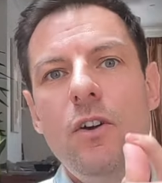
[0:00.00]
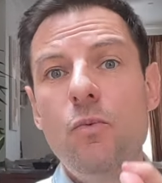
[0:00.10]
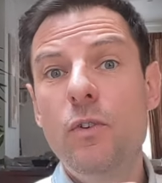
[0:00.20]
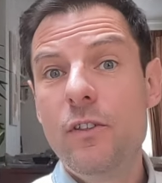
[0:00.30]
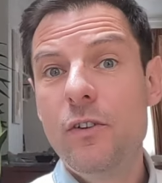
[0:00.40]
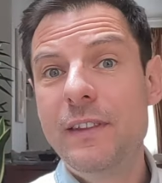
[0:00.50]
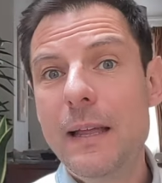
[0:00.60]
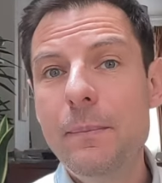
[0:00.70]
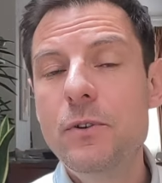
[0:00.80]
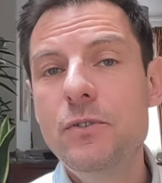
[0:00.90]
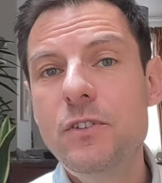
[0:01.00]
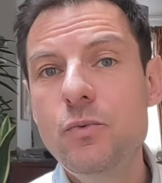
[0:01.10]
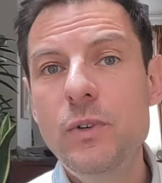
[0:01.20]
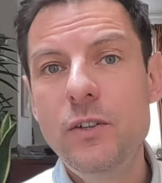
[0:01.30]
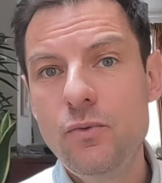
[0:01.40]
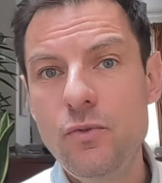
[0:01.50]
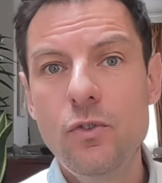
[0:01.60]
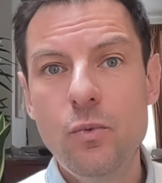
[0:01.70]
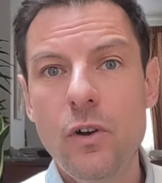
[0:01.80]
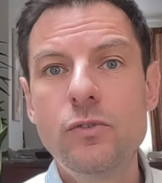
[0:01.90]
whether that person is willing to do
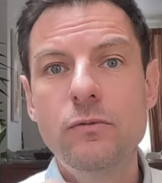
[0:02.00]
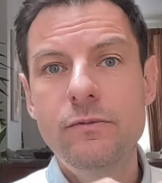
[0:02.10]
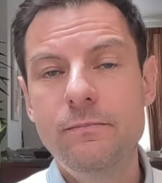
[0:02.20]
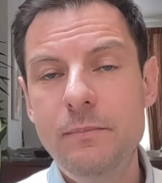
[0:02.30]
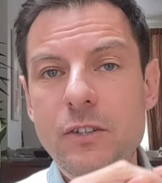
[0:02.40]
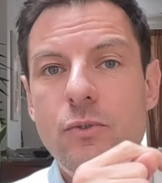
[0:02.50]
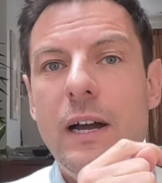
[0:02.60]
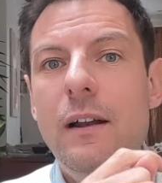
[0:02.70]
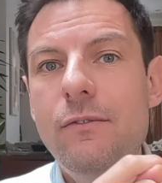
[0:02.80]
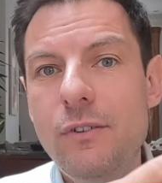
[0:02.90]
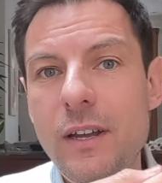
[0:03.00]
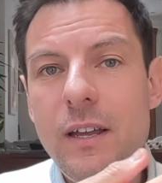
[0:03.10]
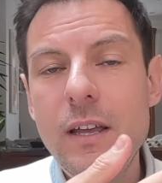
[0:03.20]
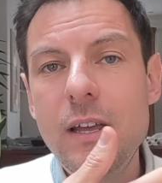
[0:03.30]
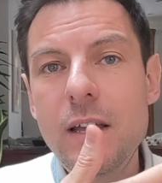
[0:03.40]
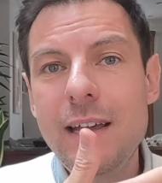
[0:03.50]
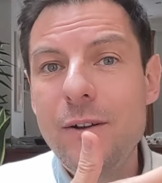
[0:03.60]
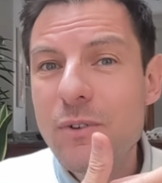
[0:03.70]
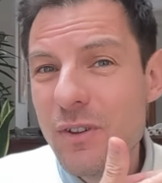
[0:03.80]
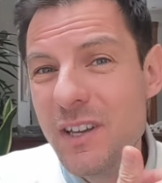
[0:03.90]
the work to meet you halfway,
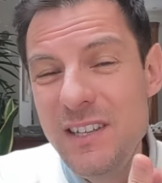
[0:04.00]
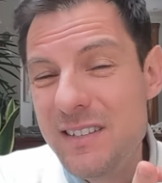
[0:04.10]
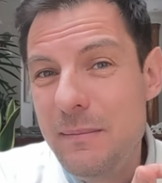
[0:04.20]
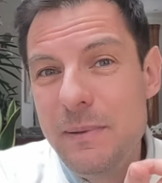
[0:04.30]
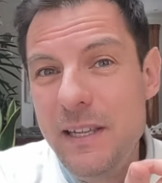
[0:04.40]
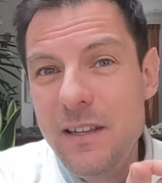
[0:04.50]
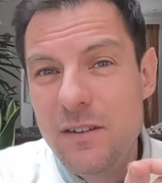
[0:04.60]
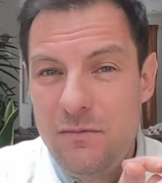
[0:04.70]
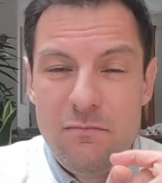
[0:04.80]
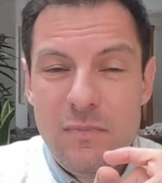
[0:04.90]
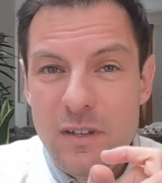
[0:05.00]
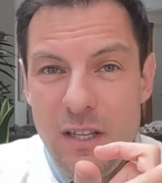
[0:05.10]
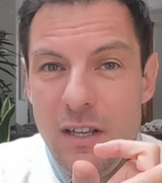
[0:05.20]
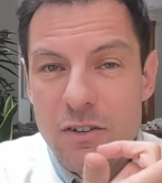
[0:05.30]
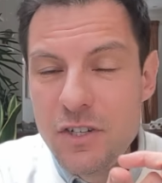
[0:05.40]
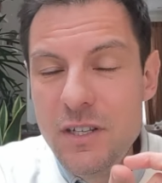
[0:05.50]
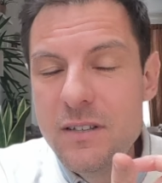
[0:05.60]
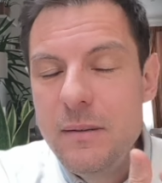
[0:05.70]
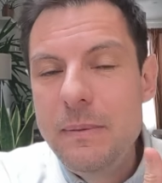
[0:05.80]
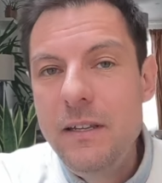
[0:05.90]
and whether he or she
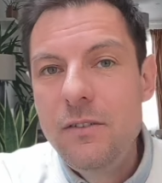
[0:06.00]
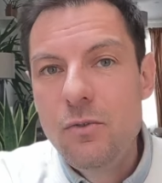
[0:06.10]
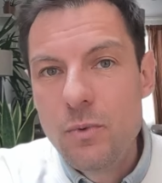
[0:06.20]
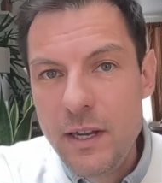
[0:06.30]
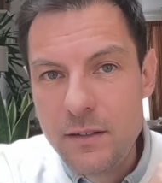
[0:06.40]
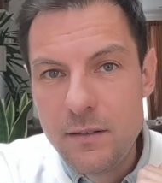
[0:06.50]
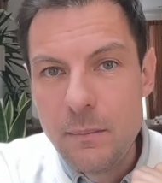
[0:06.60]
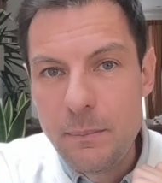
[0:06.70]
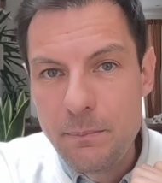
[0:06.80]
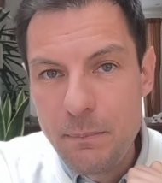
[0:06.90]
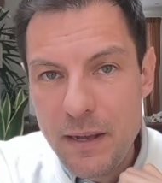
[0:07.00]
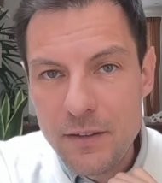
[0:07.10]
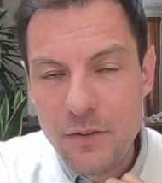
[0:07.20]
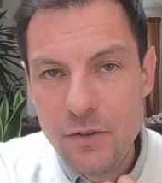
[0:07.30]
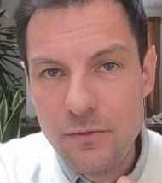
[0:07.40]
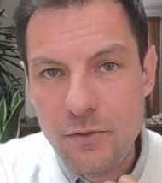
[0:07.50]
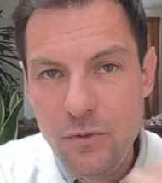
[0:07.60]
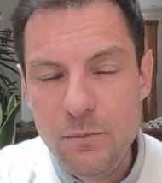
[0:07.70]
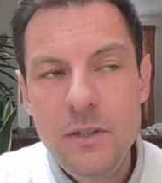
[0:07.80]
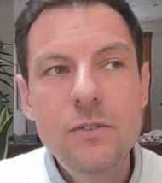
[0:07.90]
is simply the right partner for
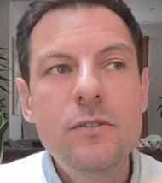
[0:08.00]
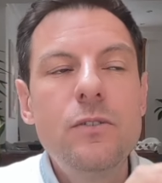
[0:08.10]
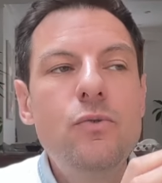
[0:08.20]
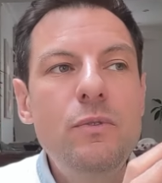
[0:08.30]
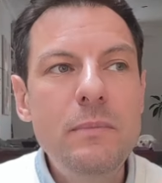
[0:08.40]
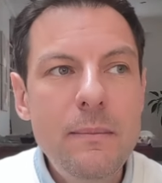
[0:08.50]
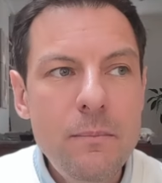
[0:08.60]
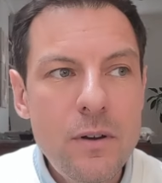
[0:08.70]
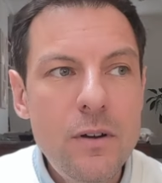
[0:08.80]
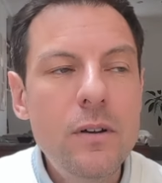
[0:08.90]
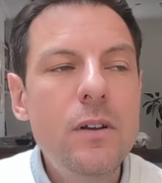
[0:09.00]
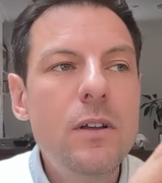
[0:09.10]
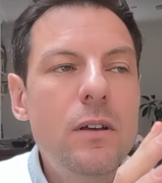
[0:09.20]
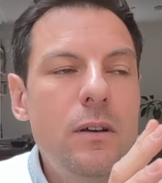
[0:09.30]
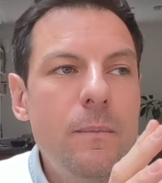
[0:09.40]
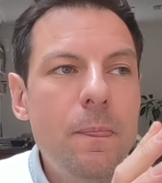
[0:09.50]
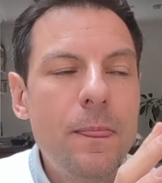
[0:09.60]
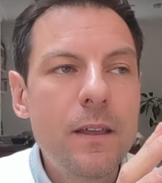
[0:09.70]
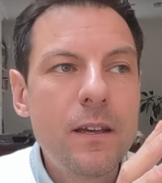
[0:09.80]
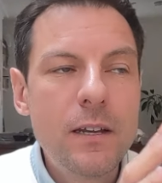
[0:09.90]
you. Because remember,
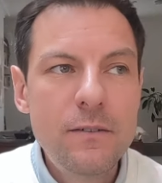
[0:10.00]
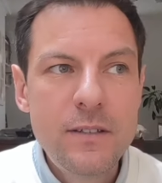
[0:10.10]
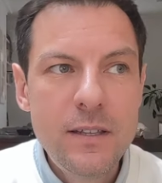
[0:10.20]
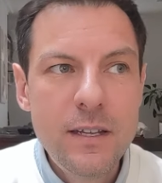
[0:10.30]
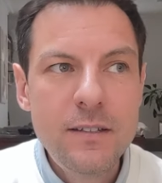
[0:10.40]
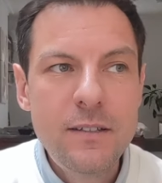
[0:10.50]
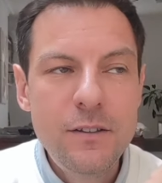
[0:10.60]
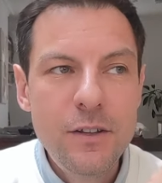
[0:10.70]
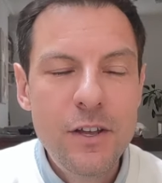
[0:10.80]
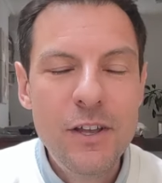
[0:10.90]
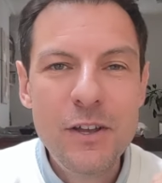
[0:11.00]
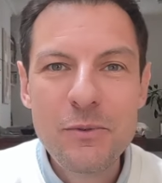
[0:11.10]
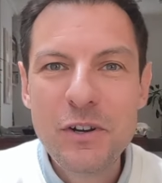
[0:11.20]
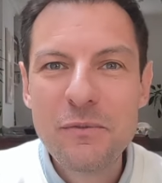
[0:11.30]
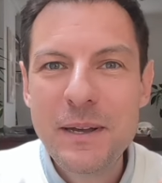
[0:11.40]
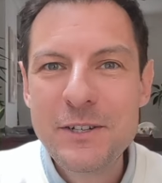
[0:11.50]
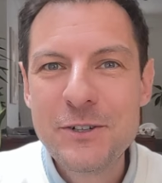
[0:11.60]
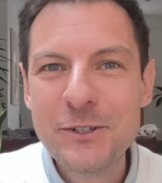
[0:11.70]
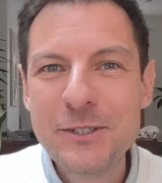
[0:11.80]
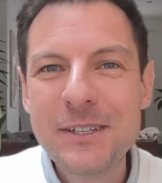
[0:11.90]
and I've said that in one of my
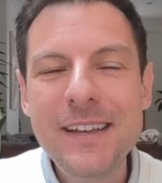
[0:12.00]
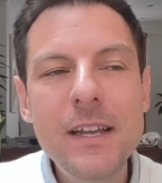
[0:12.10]
shorts,